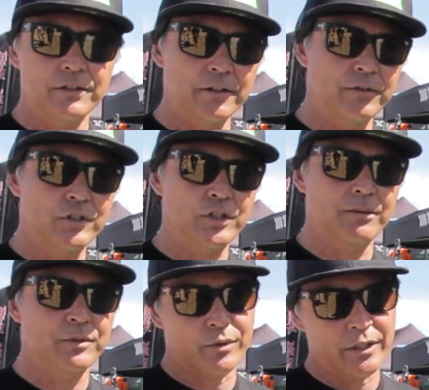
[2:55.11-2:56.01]
different
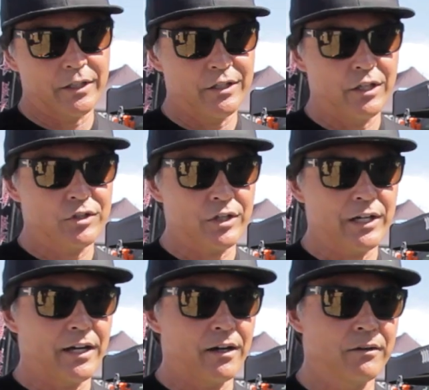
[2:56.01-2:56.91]
shims. We're going to teach you
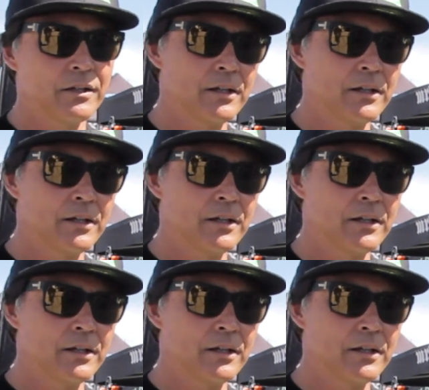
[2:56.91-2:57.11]
how.